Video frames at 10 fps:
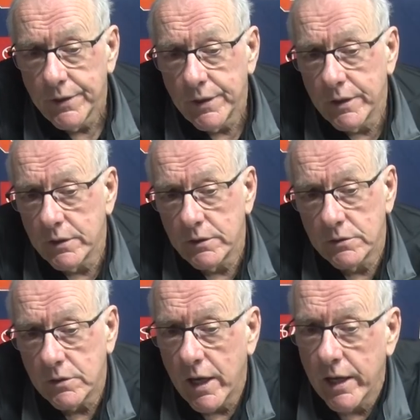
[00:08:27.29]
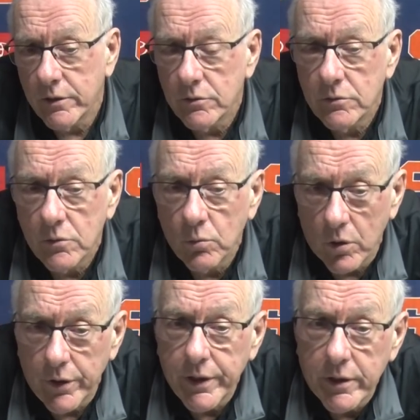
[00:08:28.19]
And he's gotten to
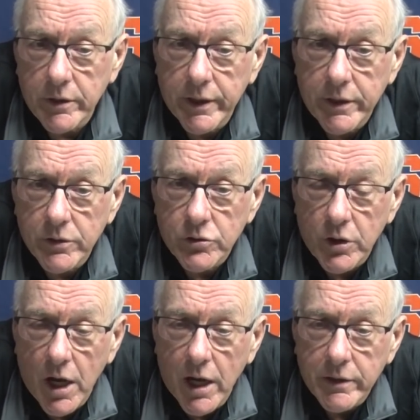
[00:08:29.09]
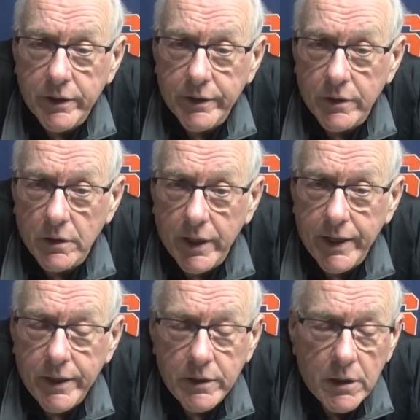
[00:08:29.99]
where he can get his shot, get in the
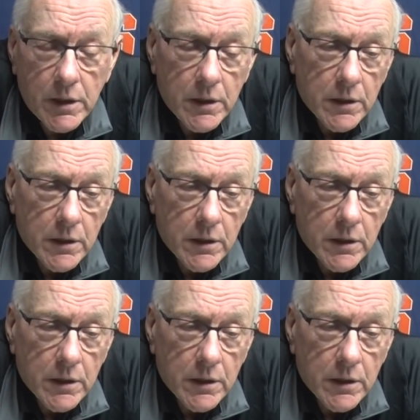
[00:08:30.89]
lane.